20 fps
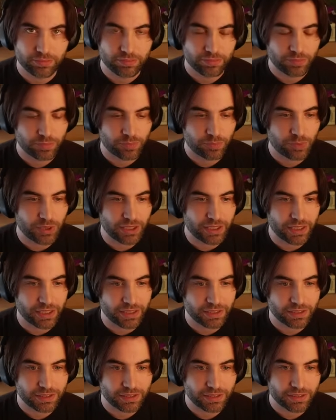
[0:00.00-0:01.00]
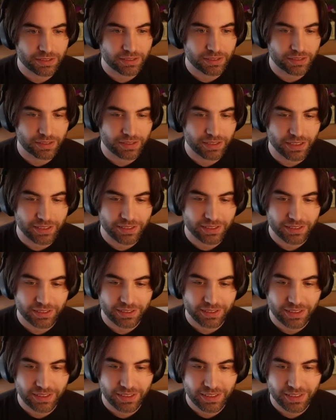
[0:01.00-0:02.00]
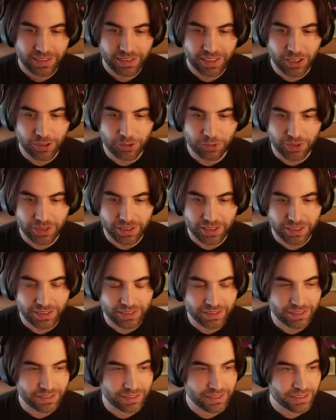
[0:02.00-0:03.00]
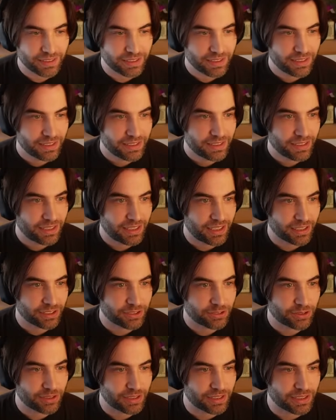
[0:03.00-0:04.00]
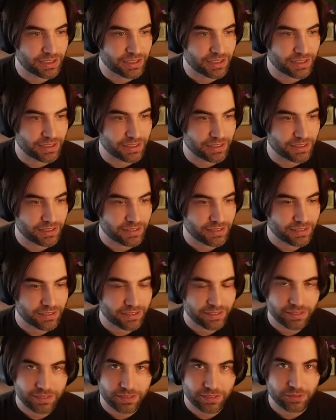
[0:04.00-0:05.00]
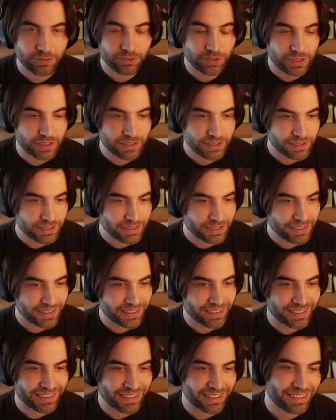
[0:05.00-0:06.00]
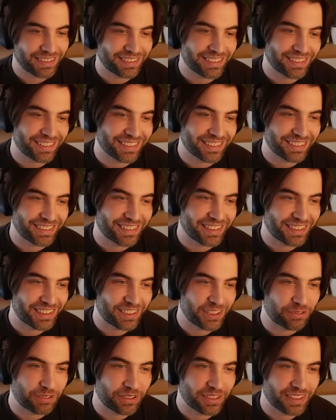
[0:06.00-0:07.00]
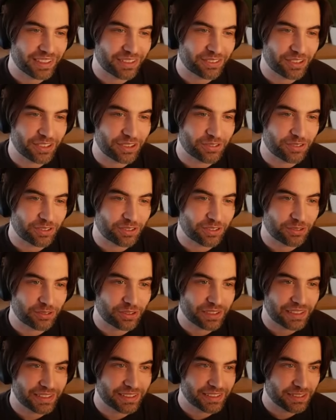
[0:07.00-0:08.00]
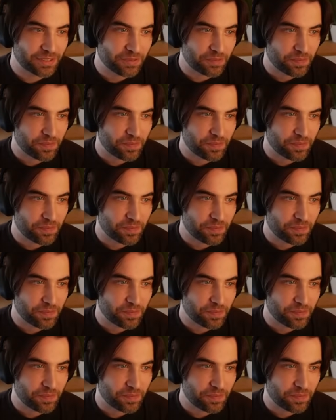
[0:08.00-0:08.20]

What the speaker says: ping us. That's how we can actually fix, get everything ready for the release.